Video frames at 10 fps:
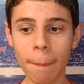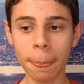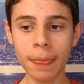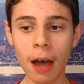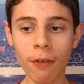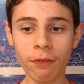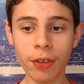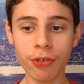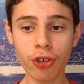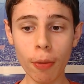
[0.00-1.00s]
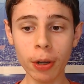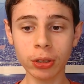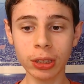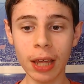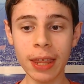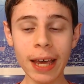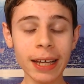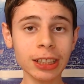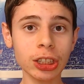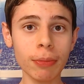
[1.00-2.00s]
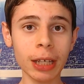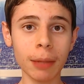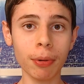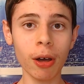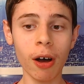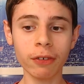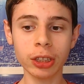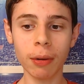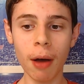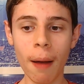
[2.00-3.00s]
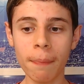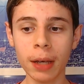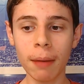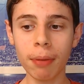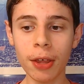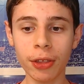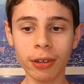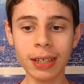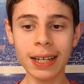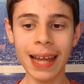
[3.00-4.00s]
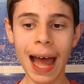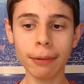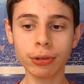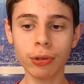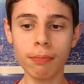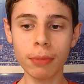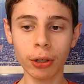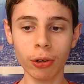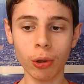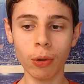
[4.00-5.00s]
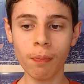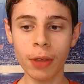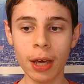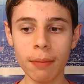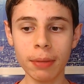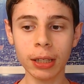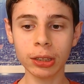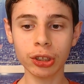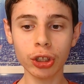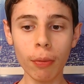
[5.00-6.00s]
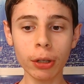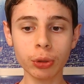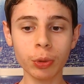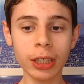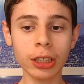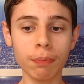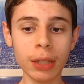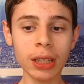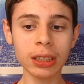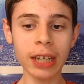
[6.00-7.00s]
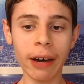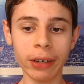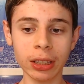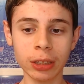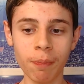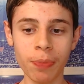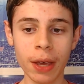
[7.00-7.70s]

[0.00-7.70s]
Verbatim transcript: Now, for the Showboats, they can still make the playoffs, but they're going to need an absolute miracle because the Showboats will need to beat the Stallions.